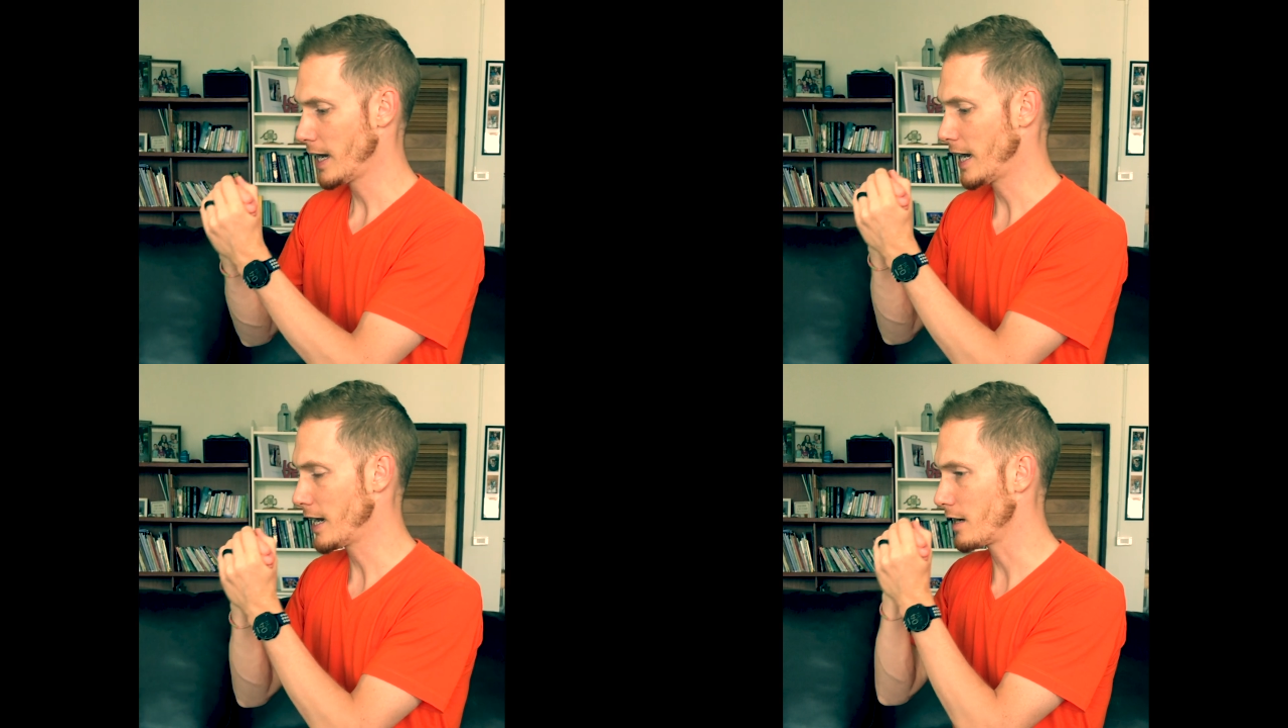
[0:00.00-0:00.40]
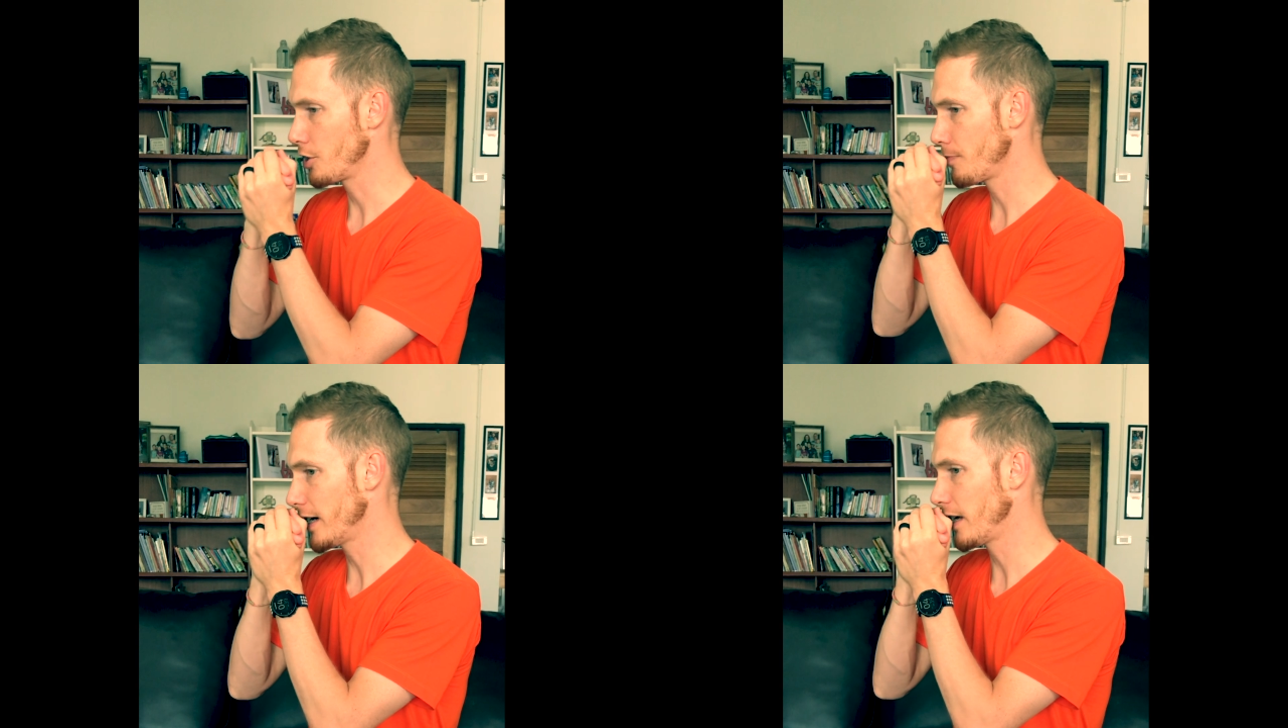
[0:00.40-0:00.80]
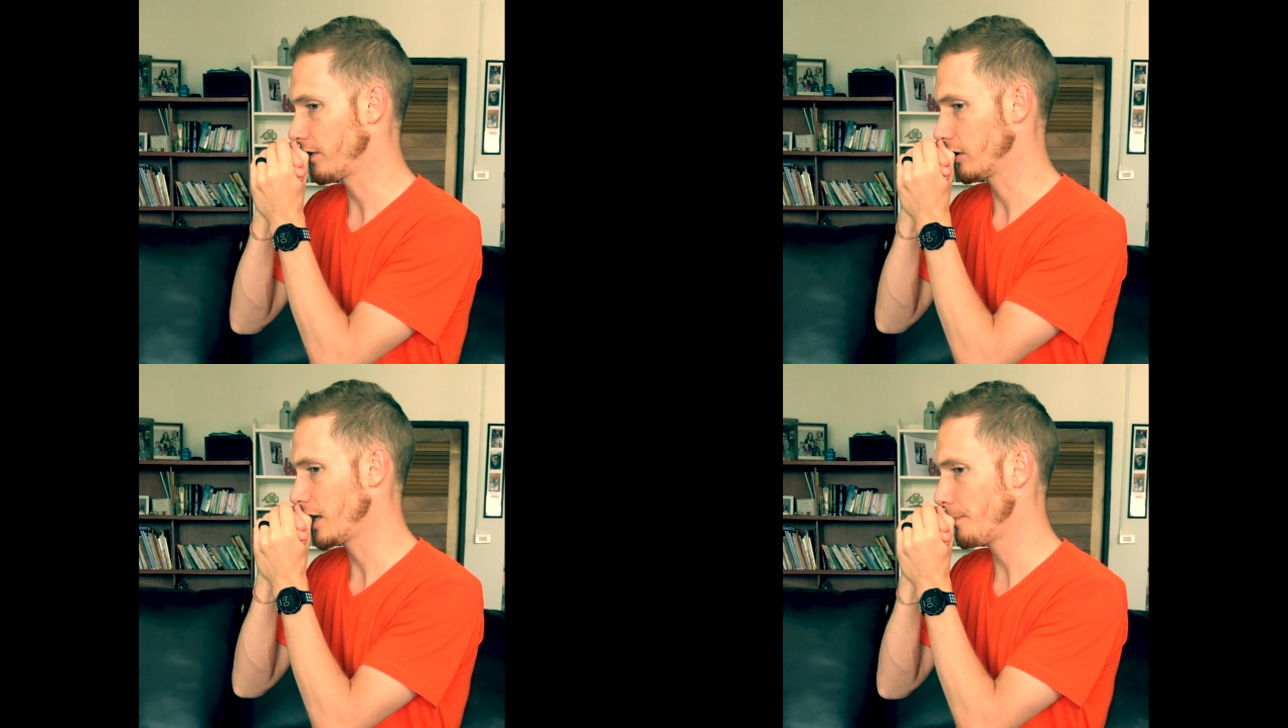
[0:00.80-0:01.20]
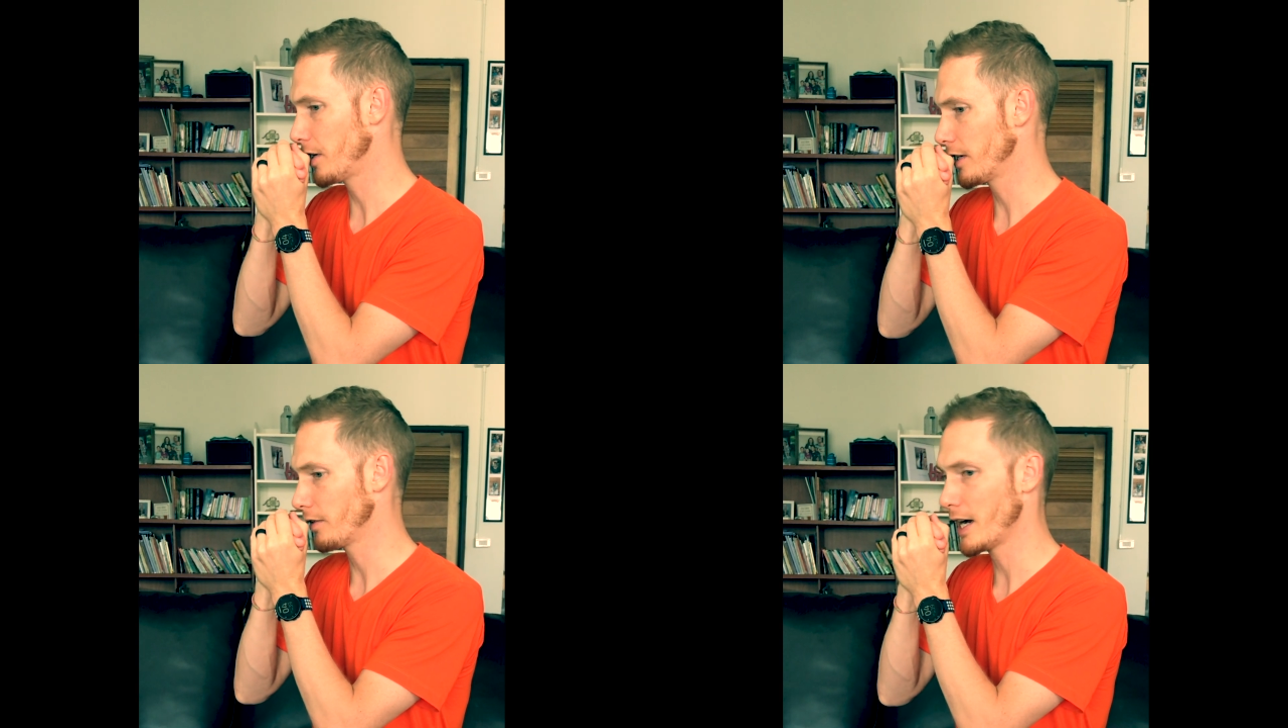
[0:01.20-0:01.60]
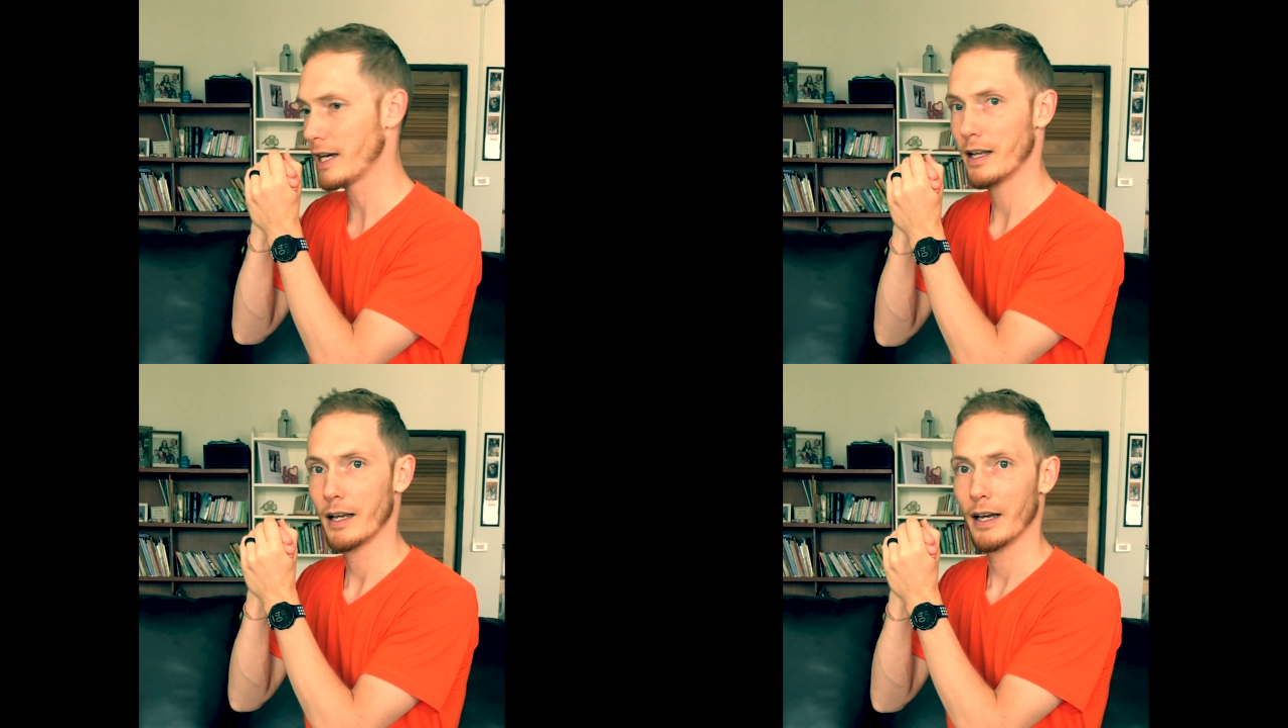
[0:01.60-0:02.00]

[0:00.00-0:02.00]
and you might have your lip on it right.